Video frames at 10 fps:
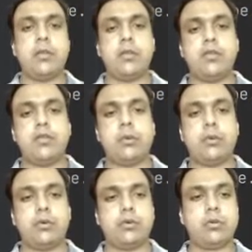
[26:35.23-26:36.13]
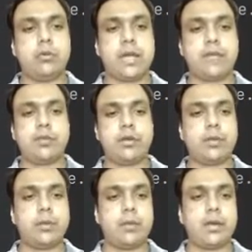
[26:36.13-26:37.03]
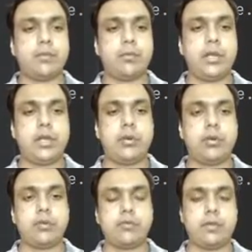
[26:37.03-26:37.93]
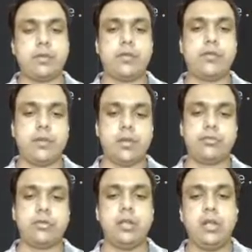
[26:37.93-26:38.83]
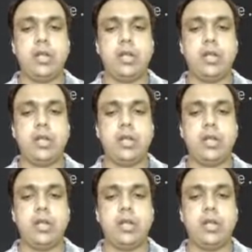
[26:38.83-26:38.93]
So that's how you can pass a value to this surface function.